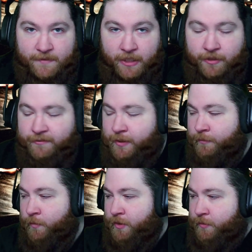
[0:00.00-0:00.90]
Hello,
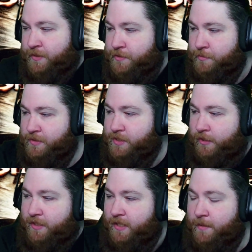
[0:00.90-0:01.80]
everyone. We're going to
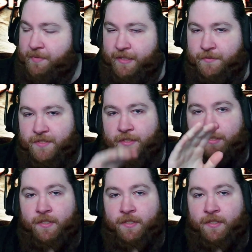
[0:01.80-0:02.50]
talk about